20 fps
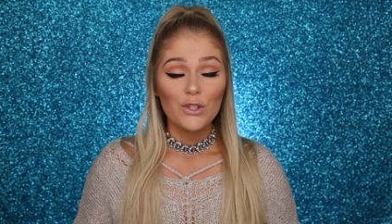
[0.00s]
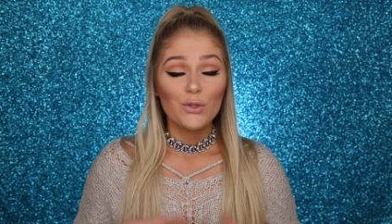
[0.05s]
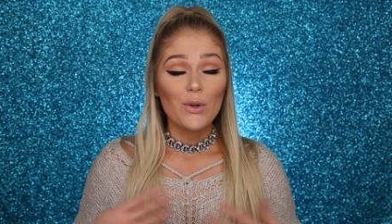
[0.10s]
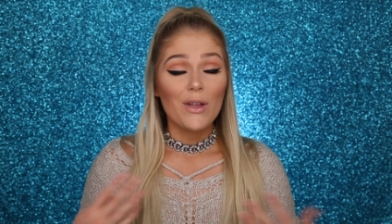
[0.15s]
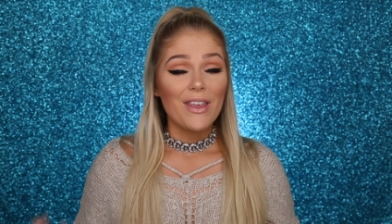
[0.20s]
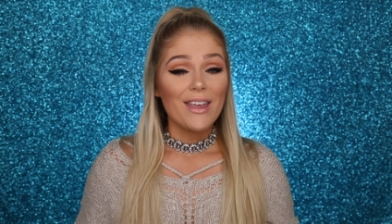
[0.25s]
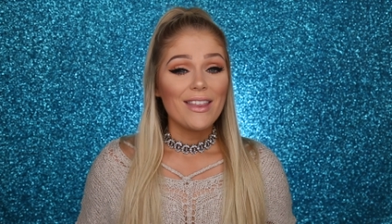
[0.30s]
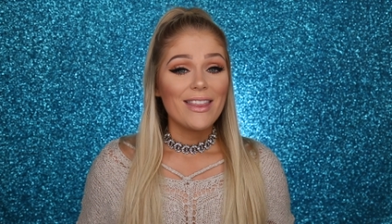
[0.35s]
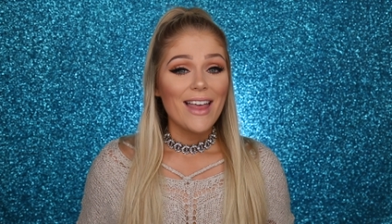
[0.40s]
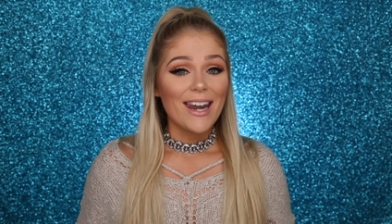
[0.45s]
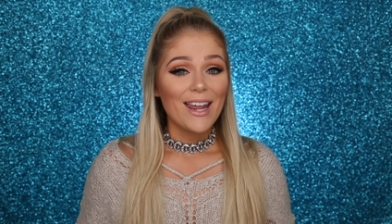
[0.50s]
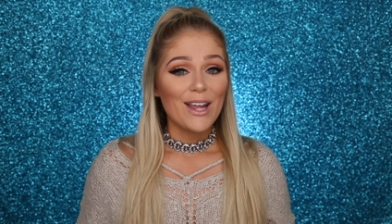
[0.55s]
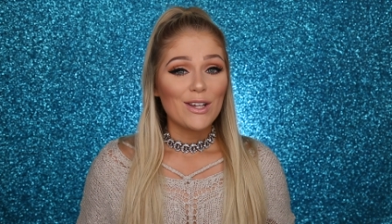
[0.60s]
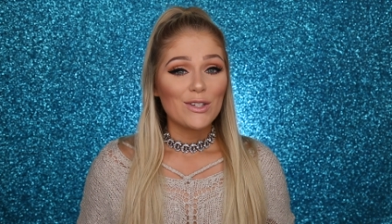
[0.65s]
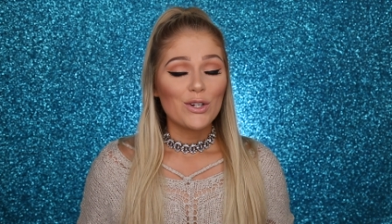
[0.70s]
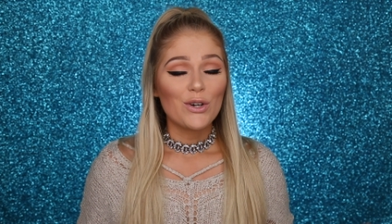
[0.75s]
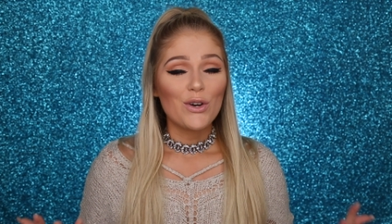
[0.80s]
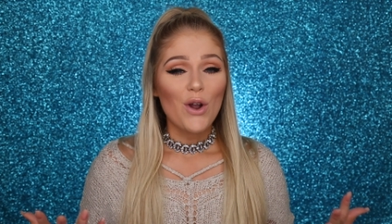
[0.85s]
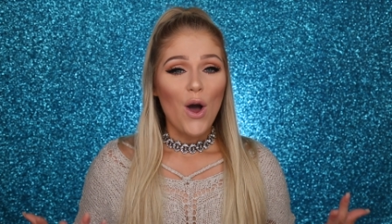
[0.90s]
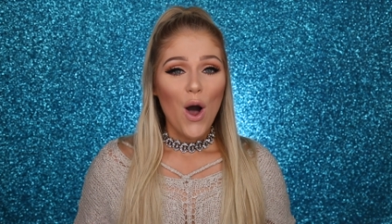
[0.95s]
So I think that
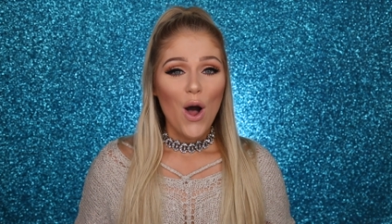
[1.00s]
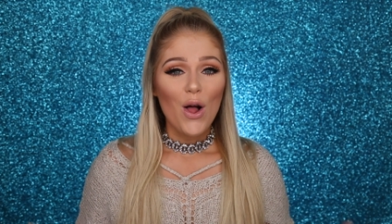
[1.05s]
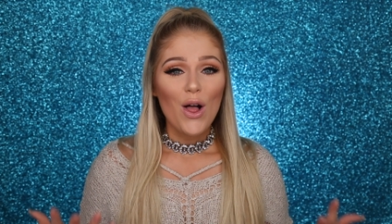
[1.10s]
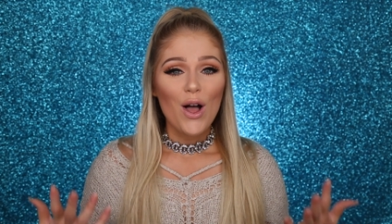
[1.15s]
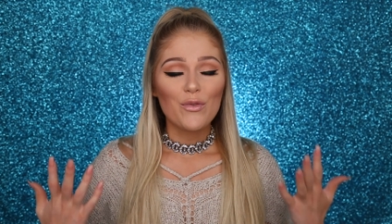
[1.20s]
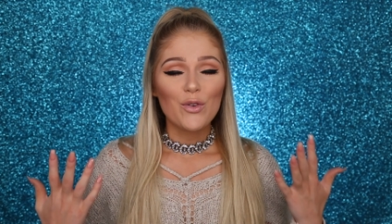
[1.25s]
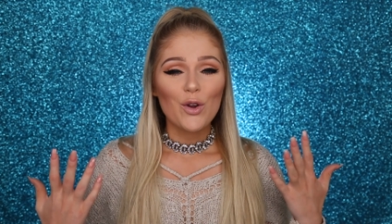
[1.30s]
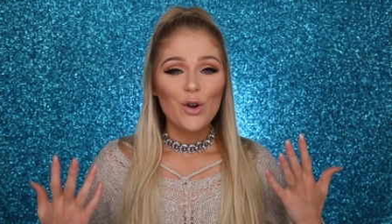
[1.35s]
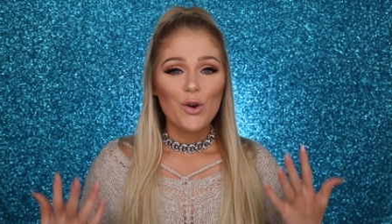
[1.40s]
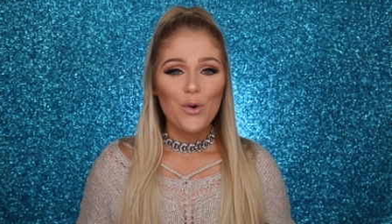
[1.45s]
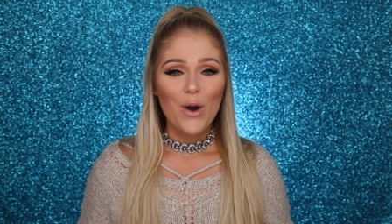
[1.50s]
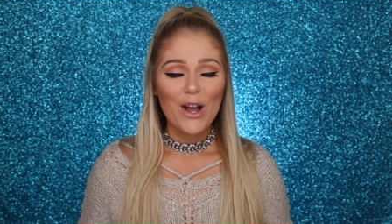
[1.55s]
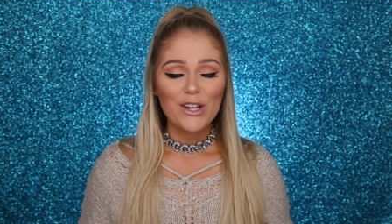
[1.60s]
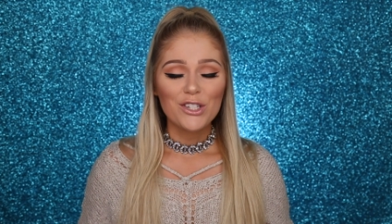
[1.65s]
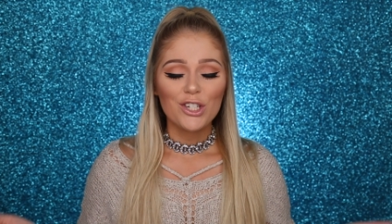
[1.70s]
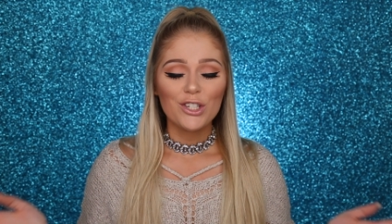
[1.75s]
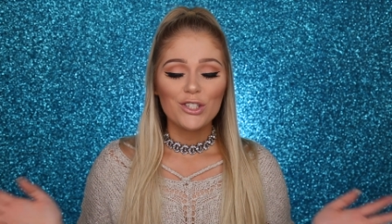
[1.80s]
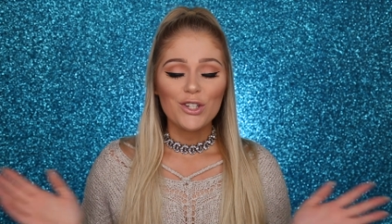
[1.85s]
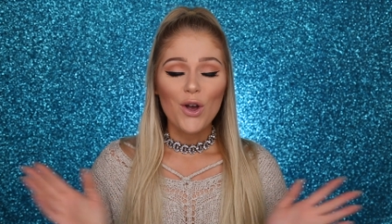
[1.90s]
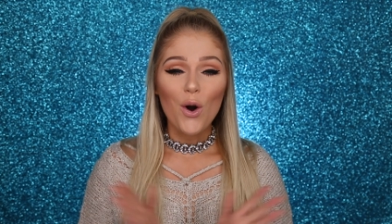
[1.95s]
answered all of your
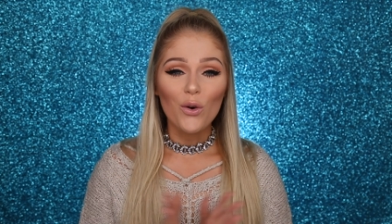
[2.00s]
questions.